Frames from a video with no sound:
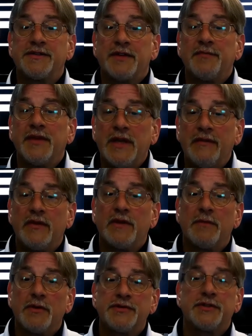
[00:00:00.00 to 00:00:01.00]
something even the
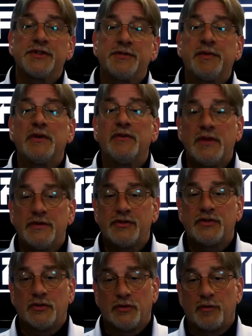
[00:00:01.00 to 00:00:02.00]
most experienced
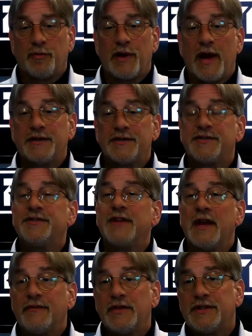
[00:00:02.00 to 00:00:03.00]
shooter practices
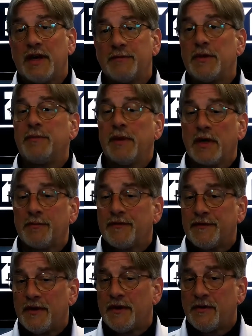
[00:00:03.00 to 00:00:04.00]
every time they pick up a
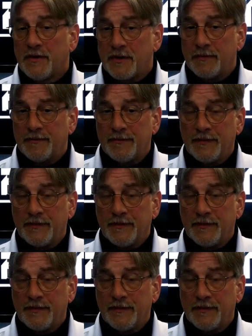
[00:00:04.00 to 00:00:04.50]
firearm.